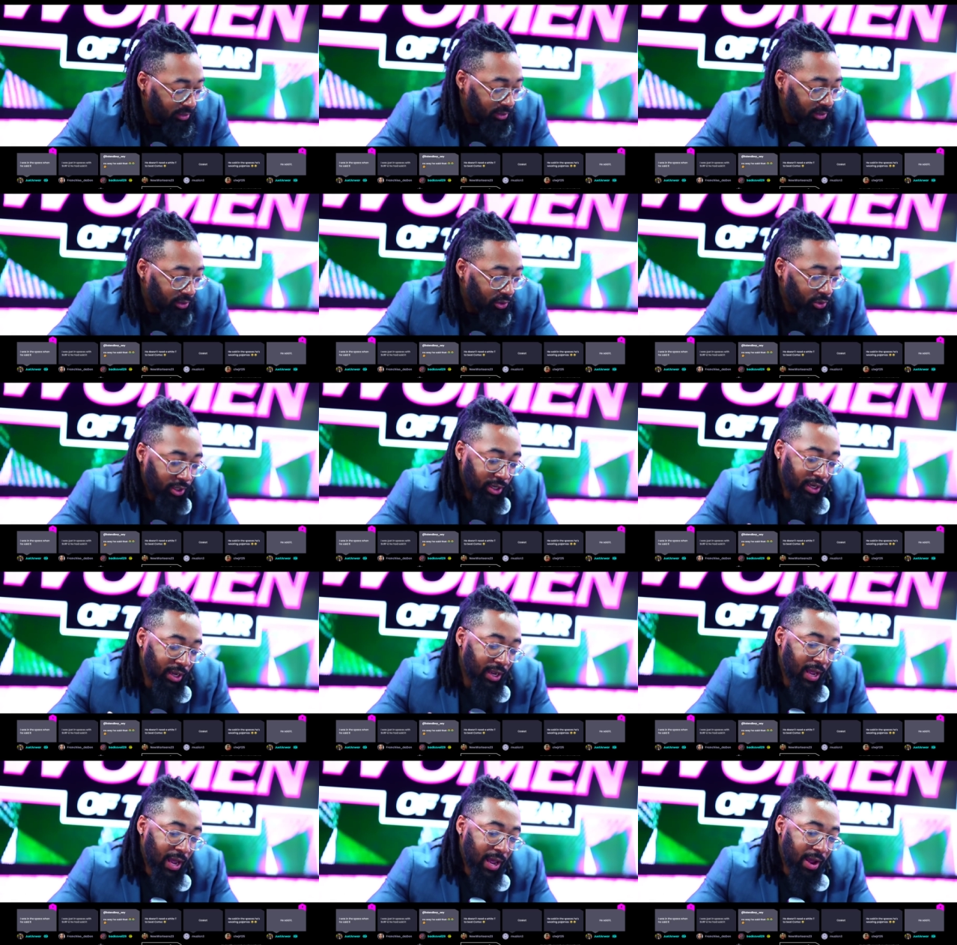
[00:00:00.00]
You
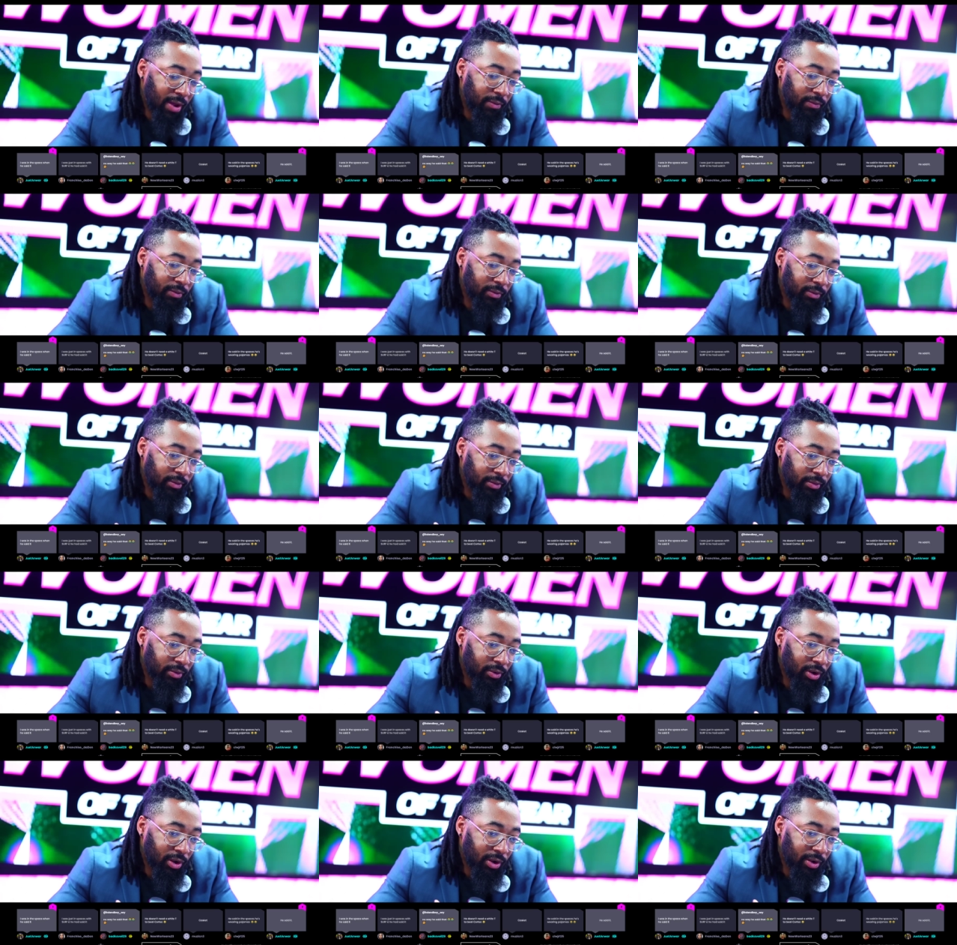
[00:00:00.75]
can't have
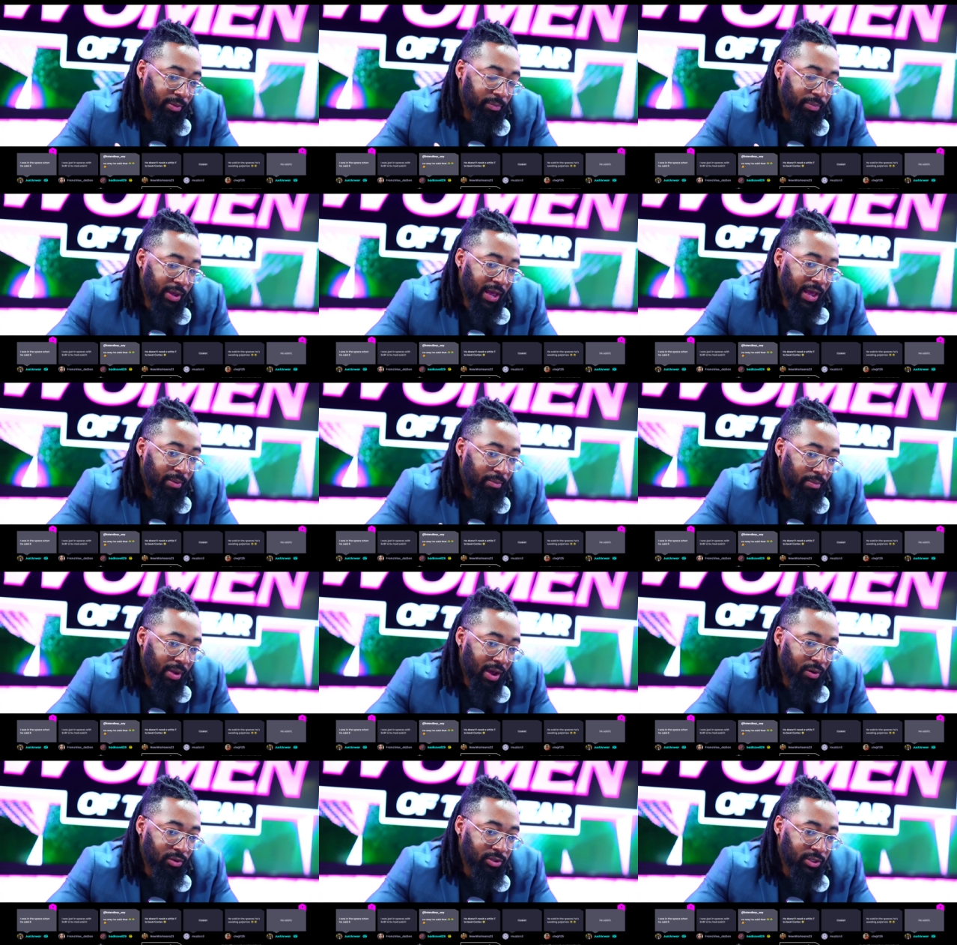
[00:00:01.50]
uh, bad
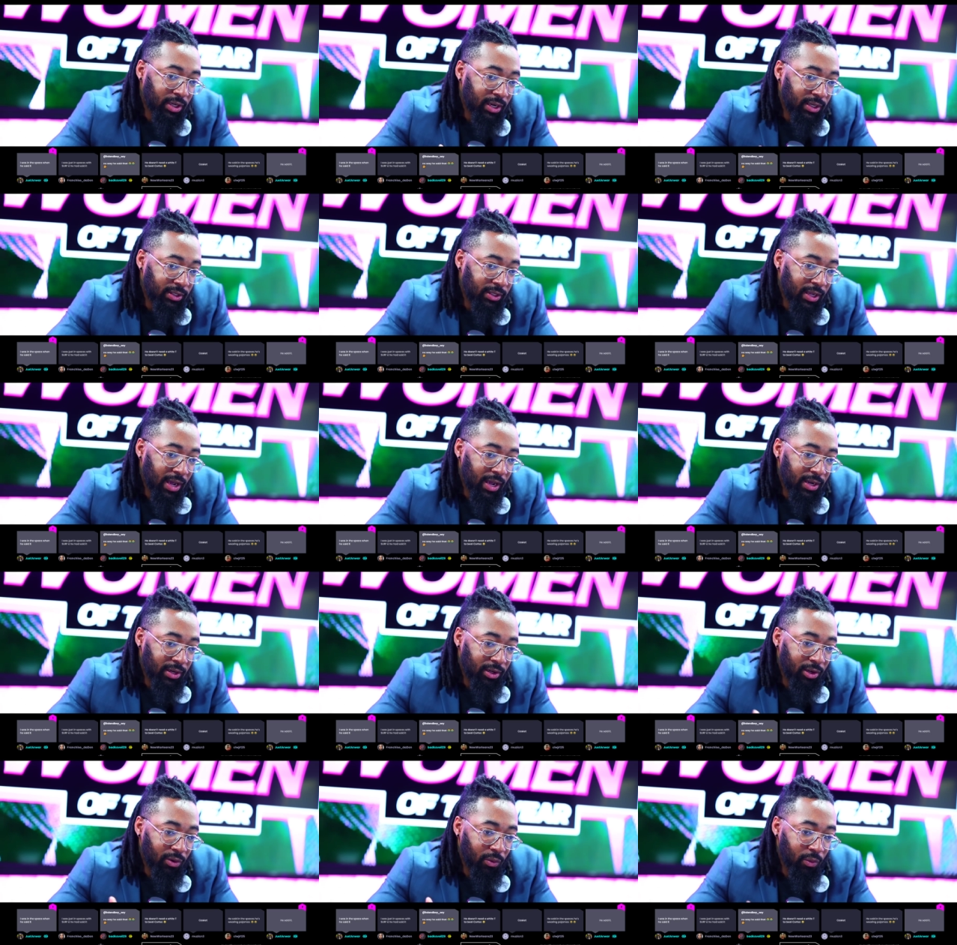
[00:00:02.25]
battles like that, and
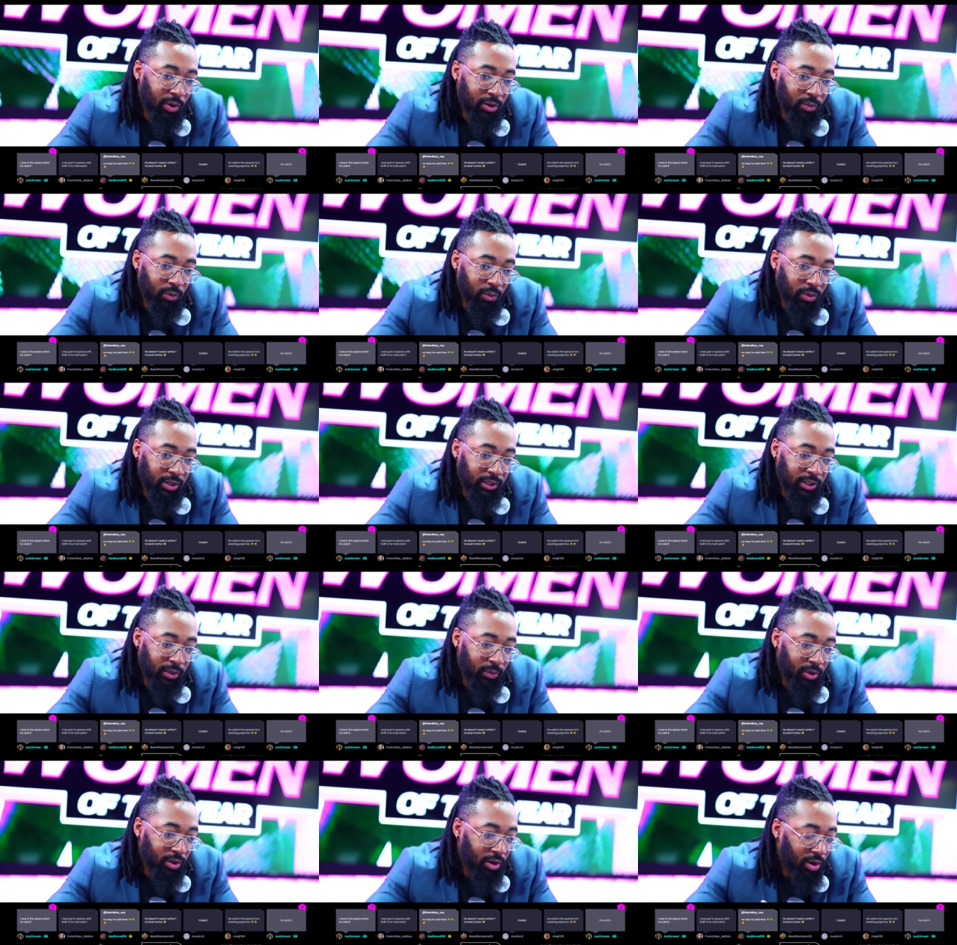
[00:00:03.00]
then you win one, then
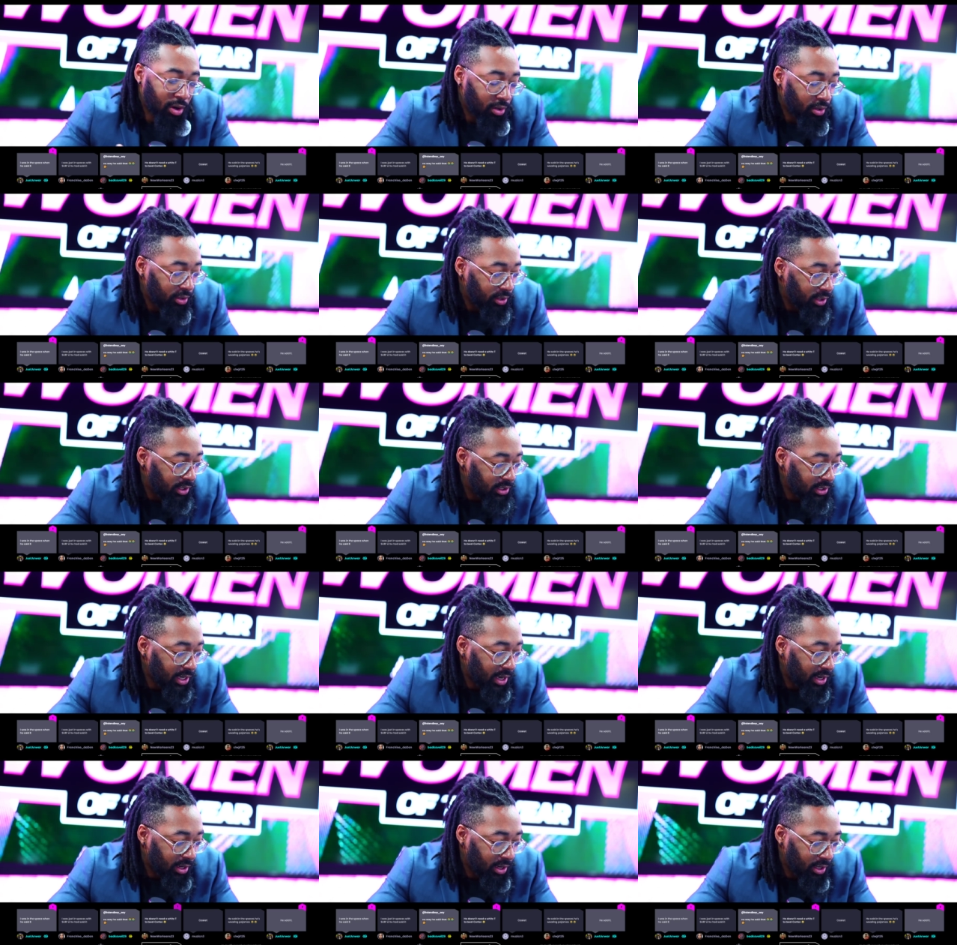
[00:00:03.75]
we all on your
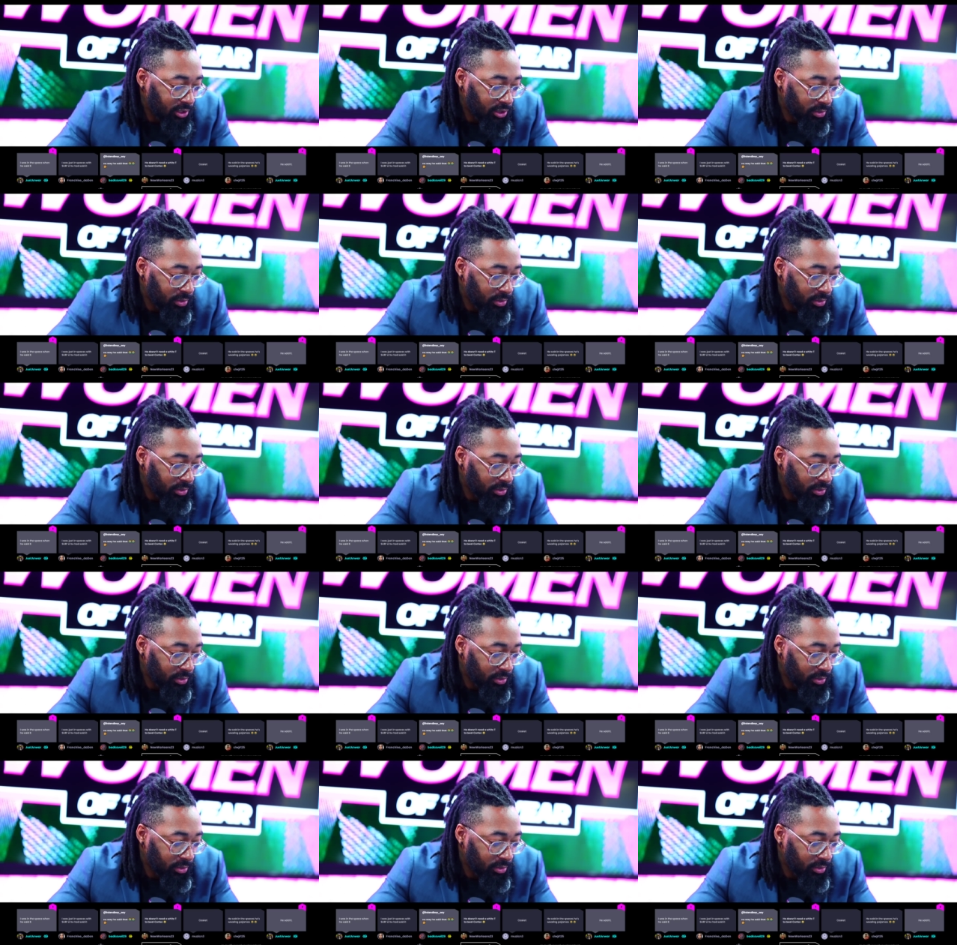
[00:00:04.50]
side 100.